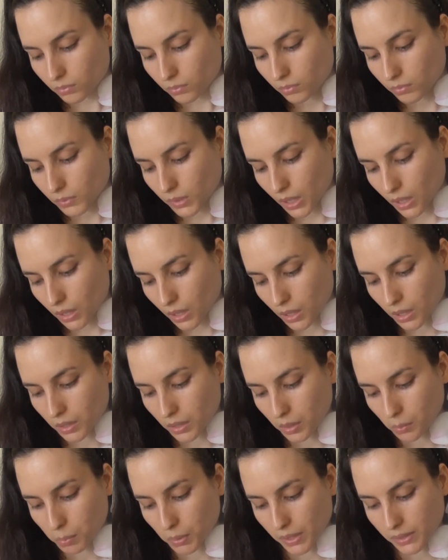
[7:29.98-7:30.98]
And
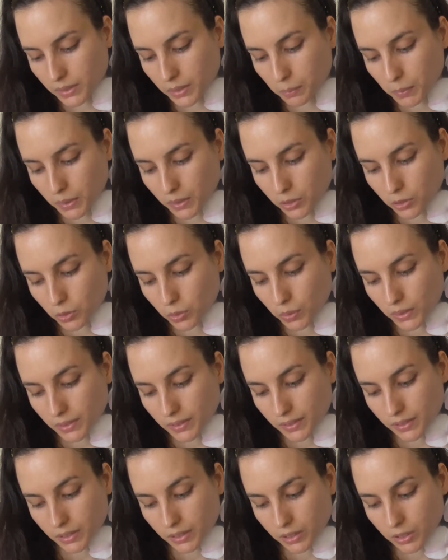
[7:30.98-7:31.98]
approximately
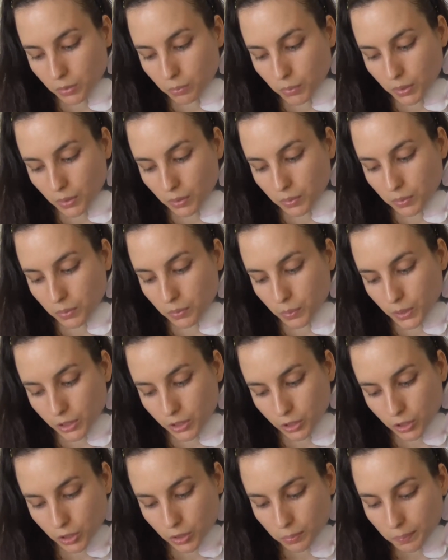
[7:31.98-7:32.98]
260 million Russian
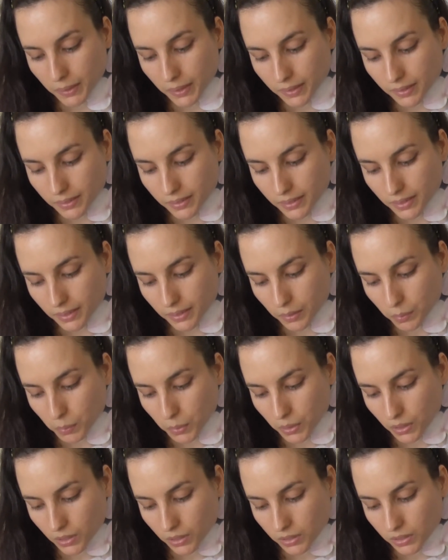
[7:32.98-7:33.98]
speakers in the
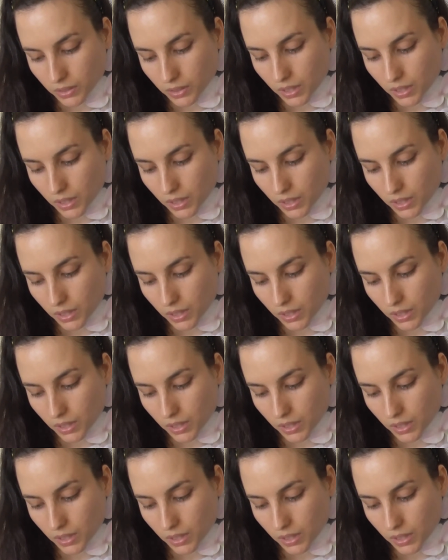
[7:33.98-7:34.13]
world.